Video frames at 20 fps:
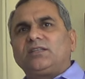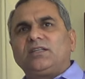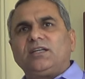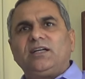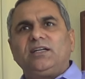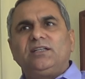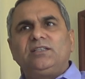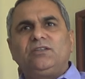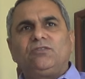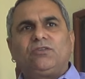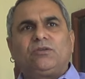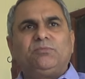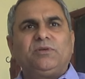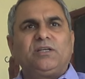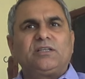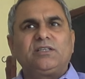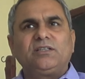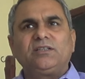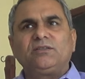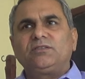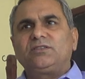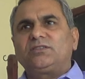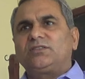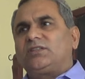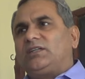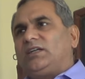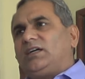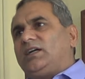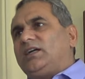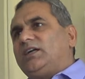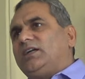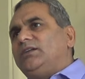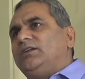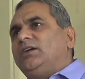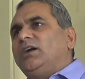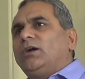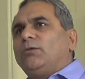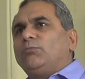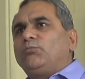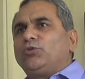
thread, they were making thread,